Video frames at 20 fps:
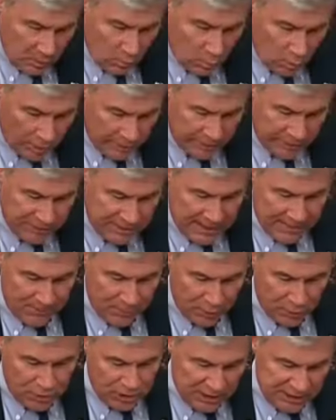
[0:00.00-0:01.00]
Water
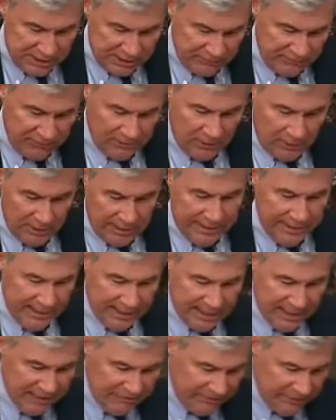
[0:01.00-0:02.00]
temperatures in
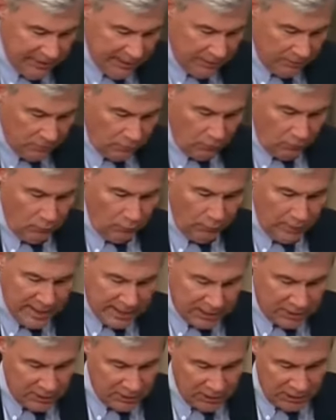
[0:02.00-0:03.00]
Florida have hit
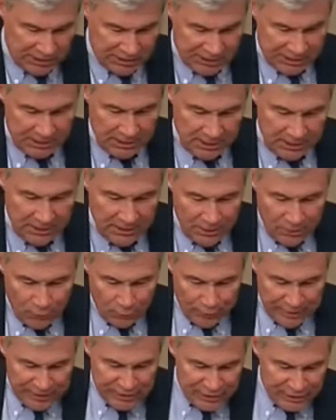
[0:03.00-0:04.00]
records
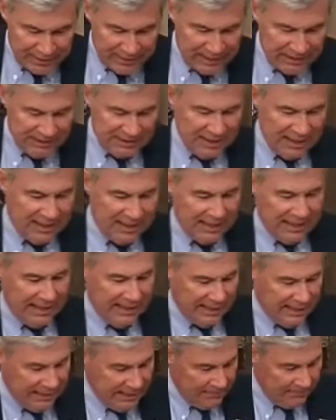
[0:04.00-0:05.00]
reaching as
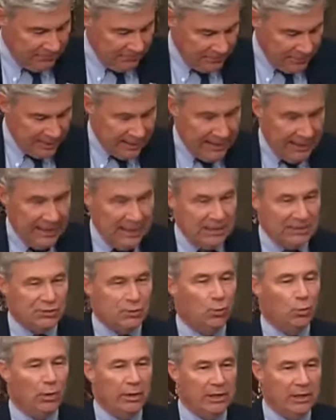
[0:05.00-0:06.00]
high as
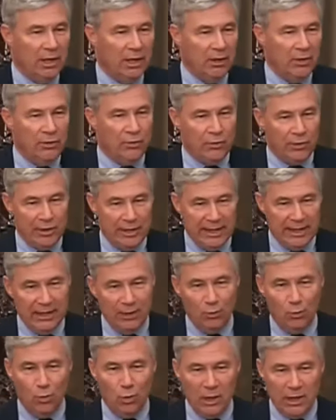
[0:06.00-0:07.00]

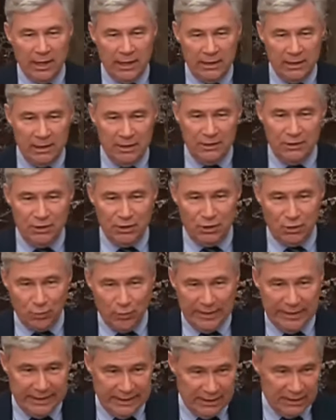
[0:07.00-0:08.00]
101
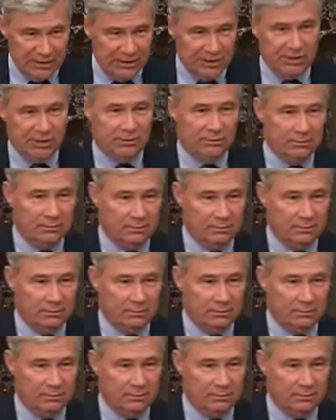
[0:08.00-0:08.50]
degrees.